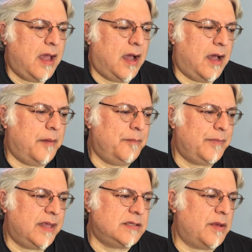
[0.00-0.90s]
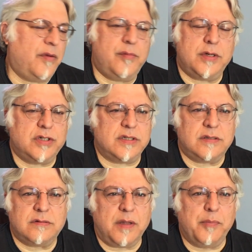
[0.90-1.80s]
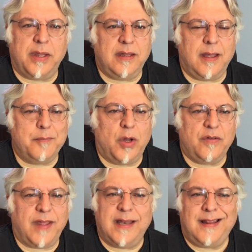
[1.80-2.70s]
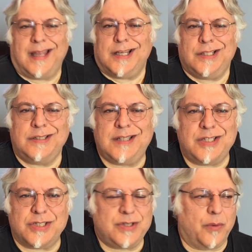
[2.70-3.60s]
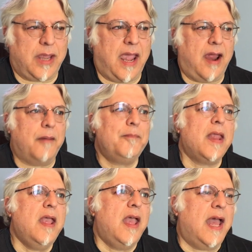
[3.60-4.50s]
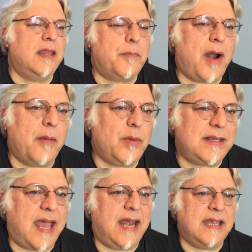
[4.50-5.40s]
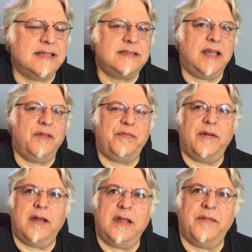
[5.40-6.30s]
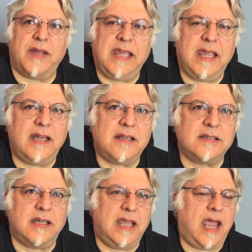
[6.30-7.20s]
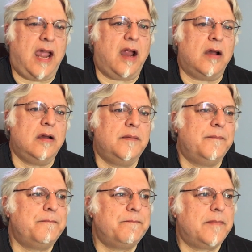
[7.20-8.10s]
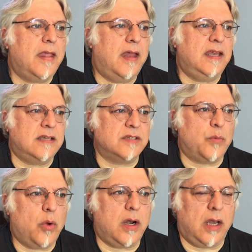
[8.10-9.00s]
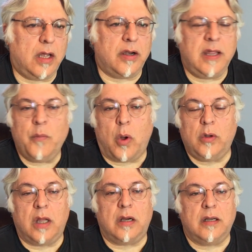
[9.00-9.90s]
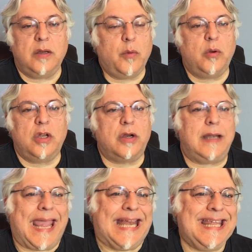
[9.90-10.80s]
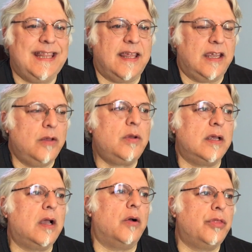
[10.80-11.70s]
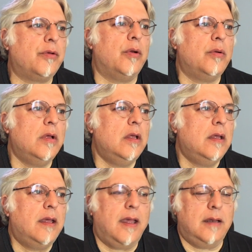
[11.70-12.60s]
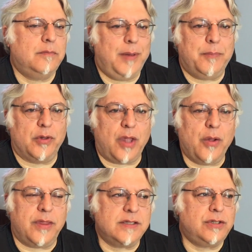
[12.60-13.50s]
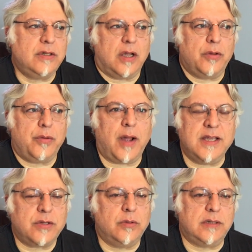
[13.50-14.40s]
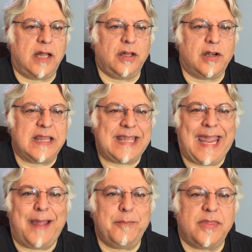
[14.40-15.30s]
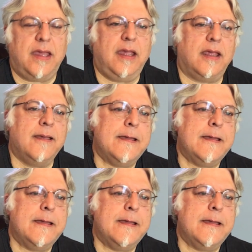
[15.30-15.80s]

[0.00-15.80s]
Um, and some of them are just completely unmotivated. They, they just don't care. And the problem with that is if, if a kid doesn't care and he doesn't want to learn, he won't learn. You won't learn anything. You could go through, and people know this, you can go through high school and not learn a damn thing